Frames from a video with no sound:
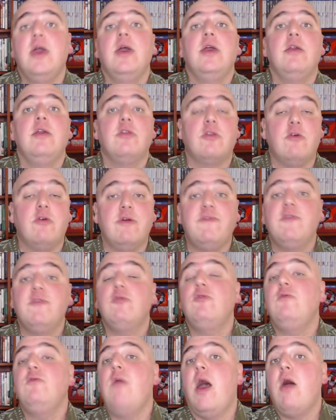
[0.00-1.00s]
So if you
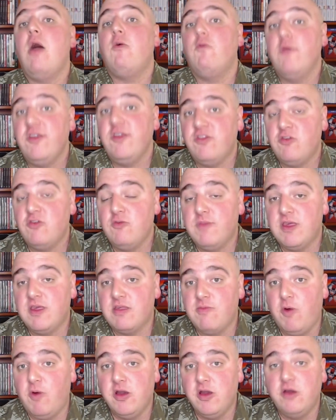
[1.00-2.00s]
do not wish to be
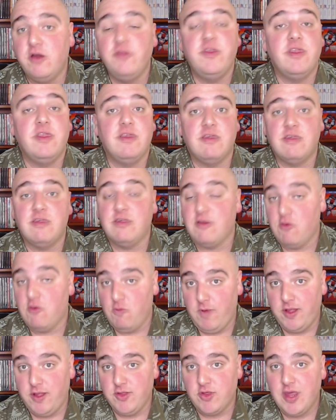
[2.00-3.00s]
spoiled, then this is your
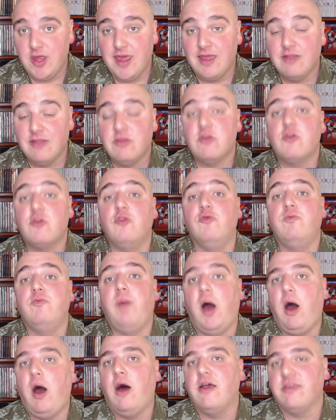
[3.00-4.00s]
one chance to
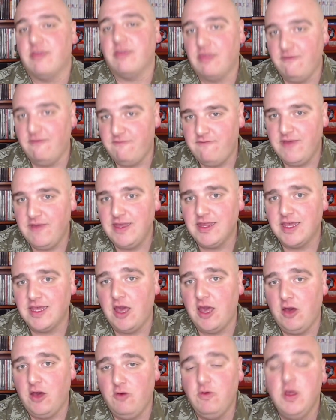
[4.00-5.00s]
pause the
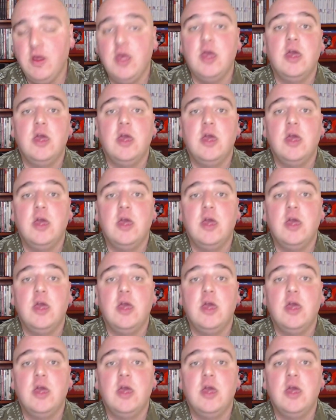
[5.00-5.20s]
video,